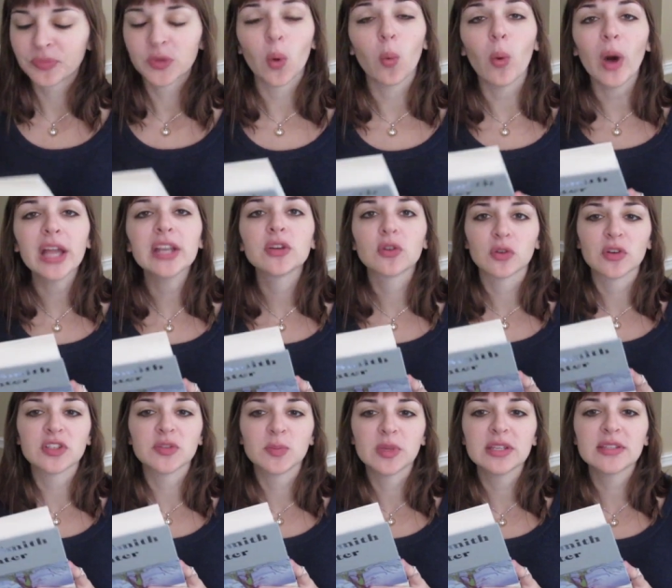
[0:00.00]
White
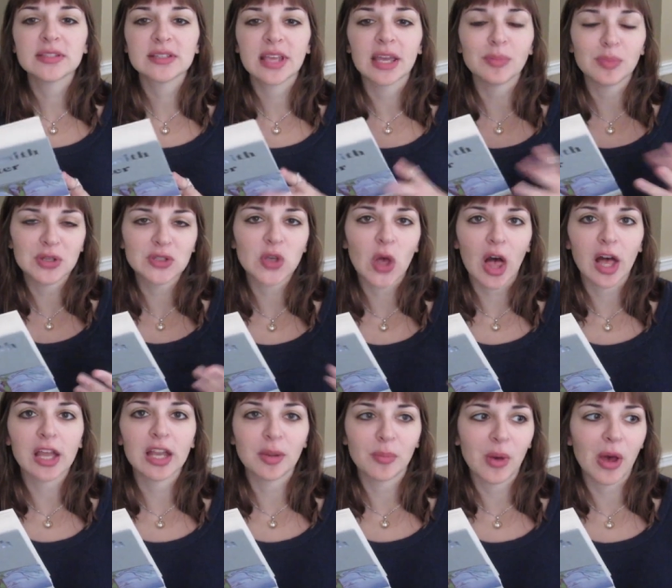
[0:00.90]
Christmas can be
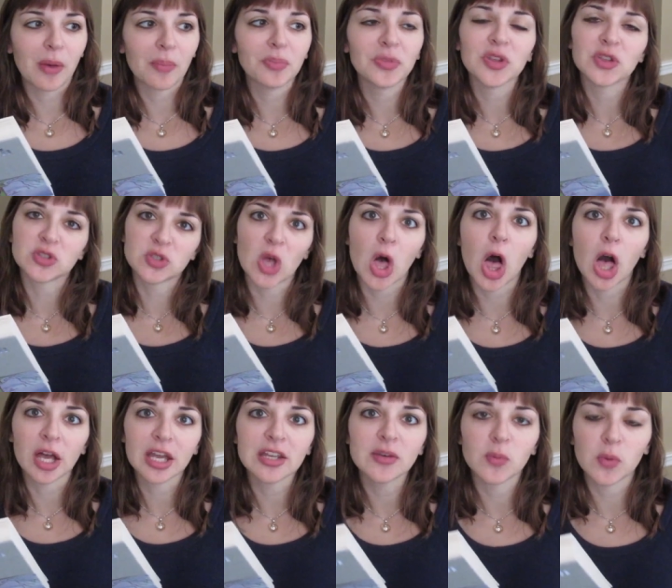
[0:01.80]
talking about the
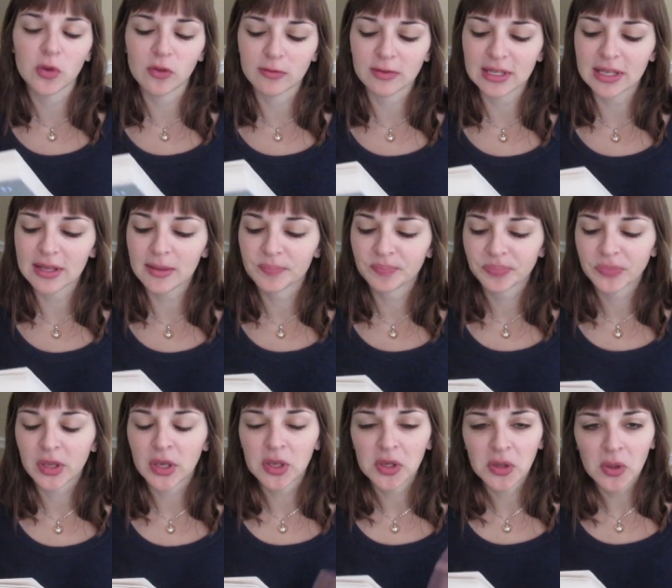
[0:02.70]
song and movie,
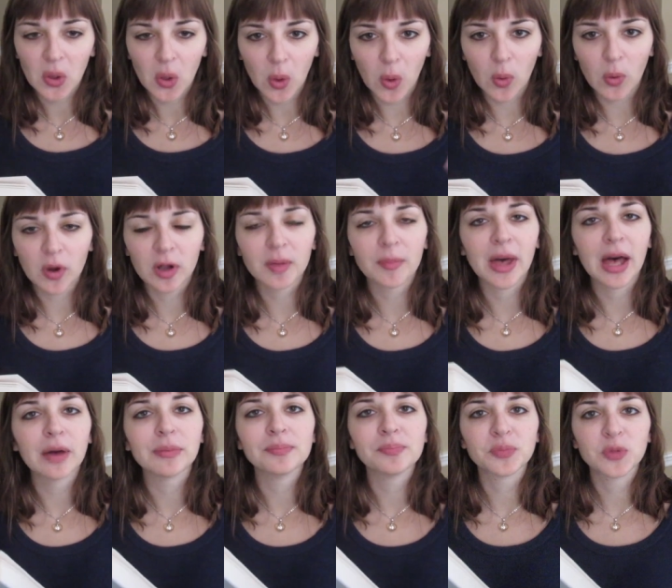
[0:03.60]
or
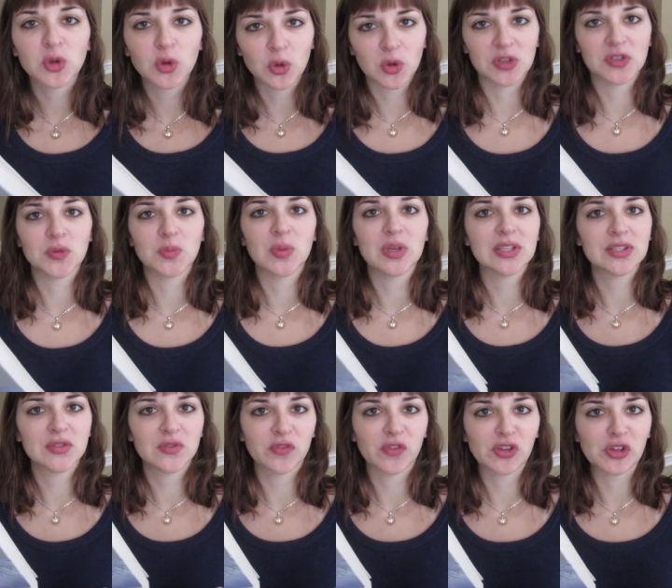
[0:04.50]
about
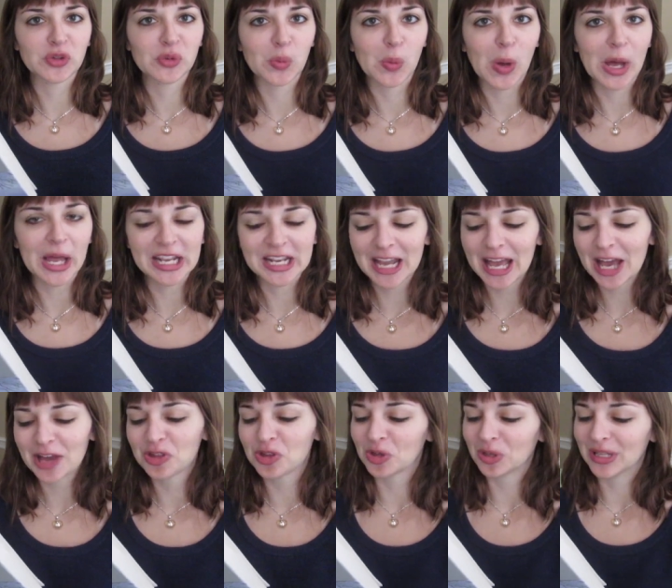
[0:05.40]
Christmas for white
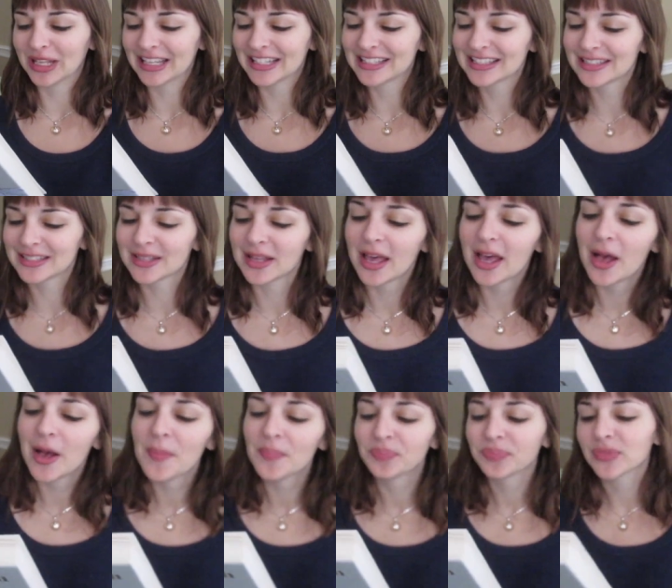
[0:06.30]
nationalists.
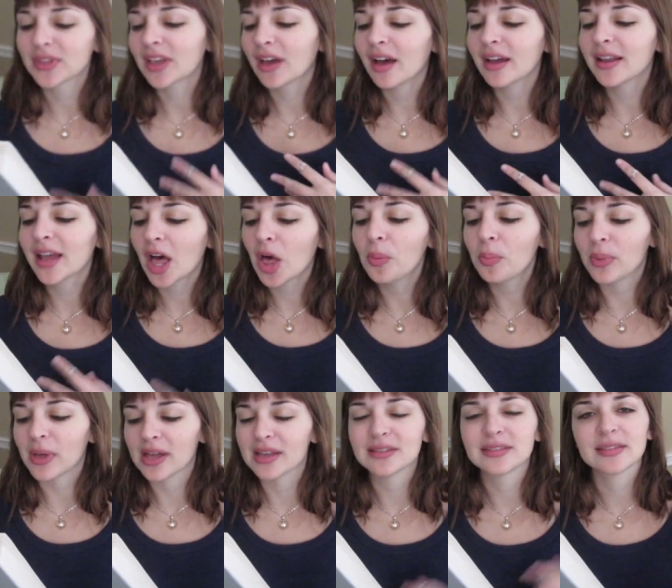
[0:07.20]
God help
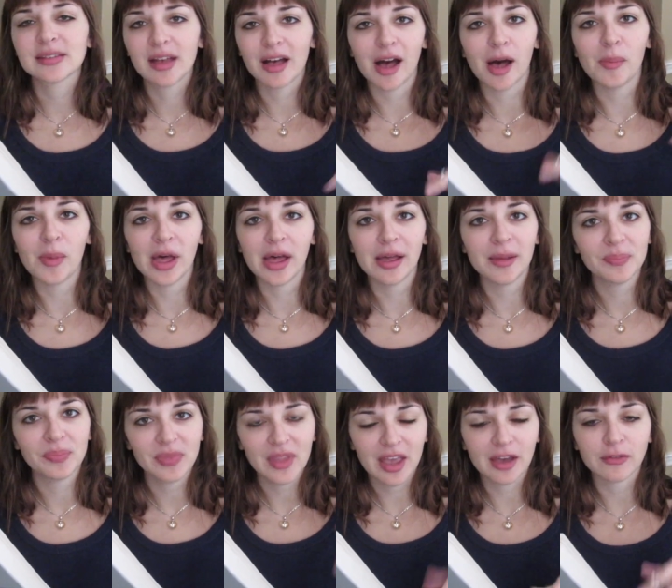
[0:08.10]
us, comma,
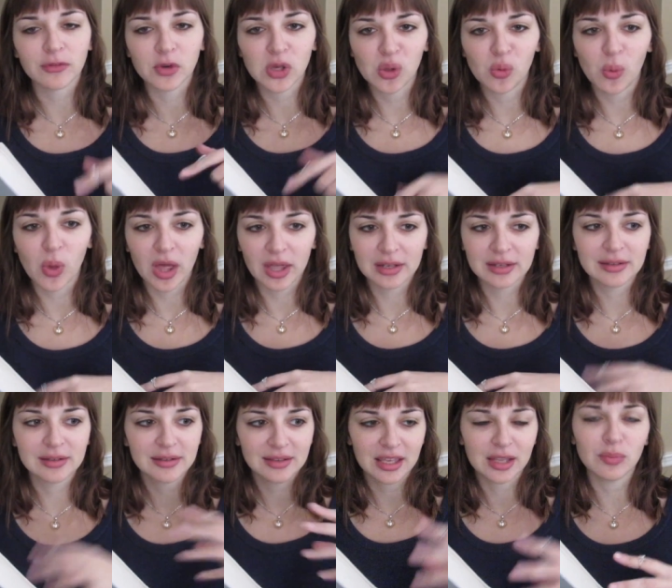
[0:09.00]
everyone
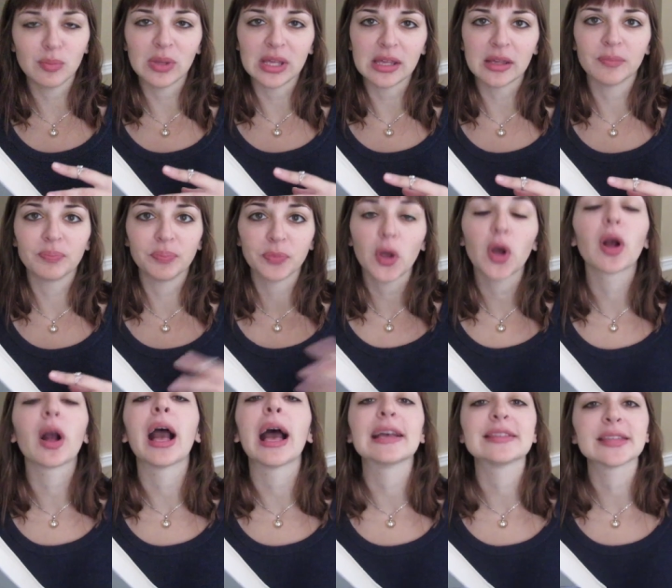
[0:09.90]
can be
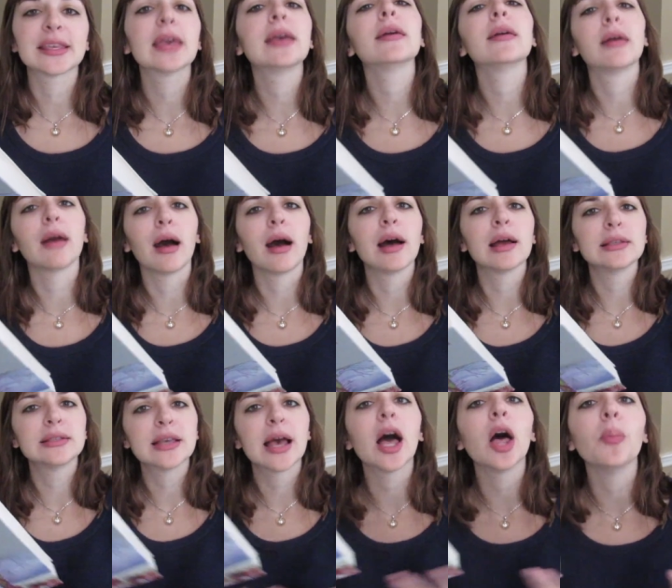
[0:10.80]
her asking God
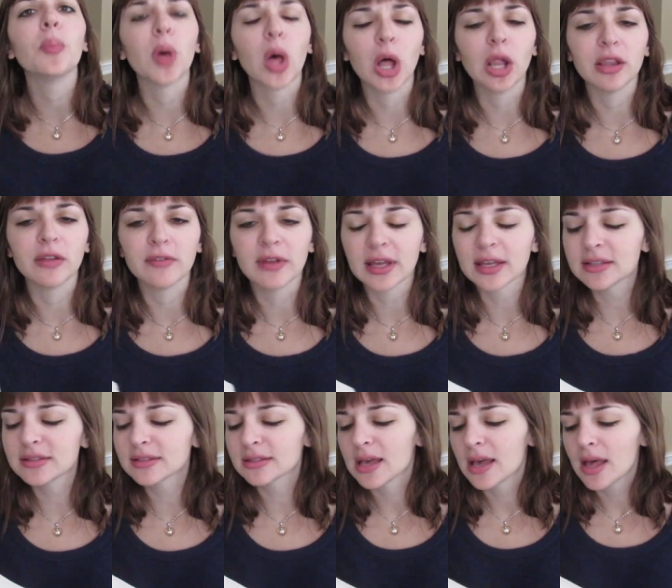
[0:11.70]
to help all of
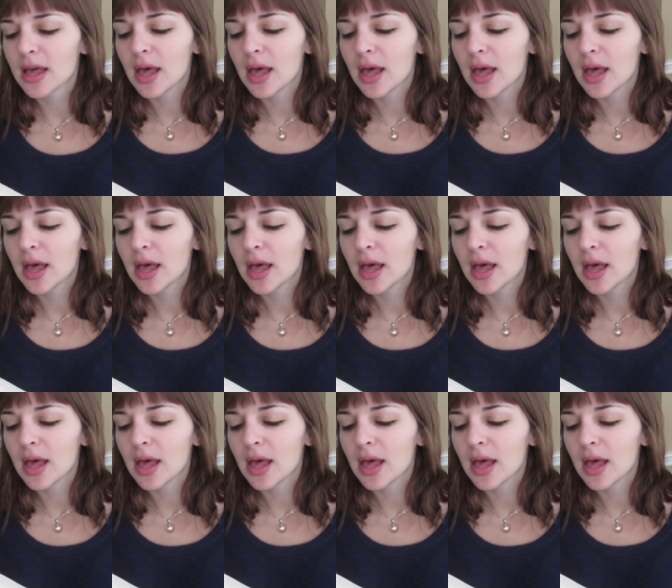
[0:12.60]
us,